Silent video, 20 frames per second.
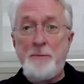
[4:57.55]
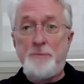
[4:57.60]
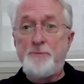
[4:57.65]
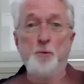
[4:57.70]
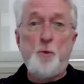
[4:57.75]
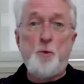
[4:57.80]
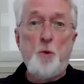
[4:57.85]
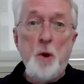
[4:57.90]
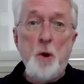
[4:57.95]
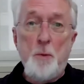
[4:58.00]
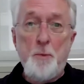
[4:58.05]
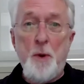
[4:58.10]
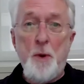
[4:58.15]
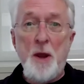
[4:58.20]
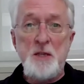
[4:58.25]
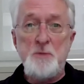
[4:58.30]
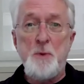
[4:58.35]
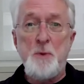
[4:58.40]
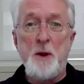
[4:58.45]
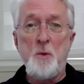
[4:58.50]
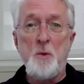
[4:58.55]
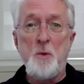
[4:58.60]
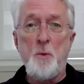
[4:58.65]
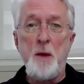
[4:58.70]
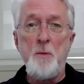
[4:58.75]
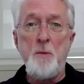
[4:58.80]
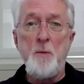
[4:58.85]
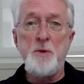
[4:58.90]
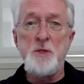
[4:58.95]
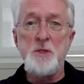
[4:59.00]
like WordPress,
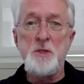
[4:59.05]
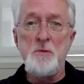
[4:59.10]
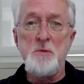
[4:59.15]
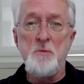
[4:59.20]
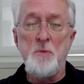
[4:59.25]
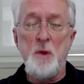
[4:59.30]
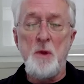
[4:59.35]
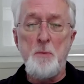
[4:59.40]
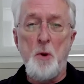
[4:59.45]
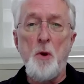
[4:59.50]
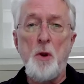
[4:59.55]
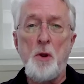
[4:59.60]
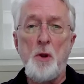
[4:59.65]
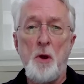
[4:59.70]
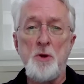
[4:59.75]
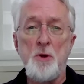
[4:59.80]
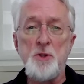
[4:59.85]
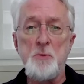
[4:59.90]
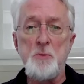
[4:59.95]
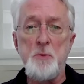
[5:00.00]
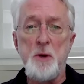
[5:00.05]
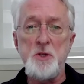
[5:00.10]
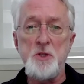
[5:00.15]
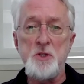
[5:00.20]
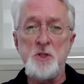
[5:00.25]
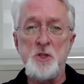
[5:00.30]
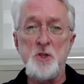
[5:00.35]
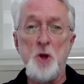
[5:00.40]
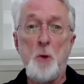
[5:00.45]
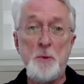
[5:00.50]
by the way, which isn't a protocol
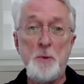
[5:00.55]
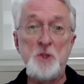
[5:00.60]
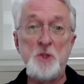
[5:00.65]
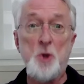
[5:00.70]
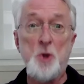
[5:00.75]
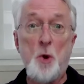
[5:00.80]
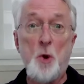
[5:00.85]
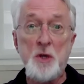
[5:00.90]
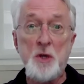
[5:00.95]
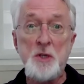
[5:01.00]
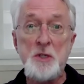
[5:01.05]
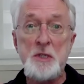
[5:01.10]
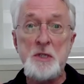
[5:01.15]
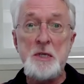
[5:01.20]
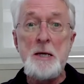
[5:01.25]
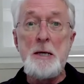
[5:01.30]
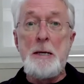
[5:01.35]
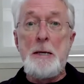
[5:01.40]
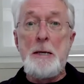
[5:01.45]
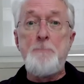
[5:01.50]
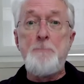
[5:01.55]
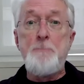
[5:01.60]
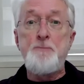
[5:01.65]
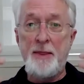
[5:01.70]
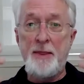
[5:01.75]
so much as just open source.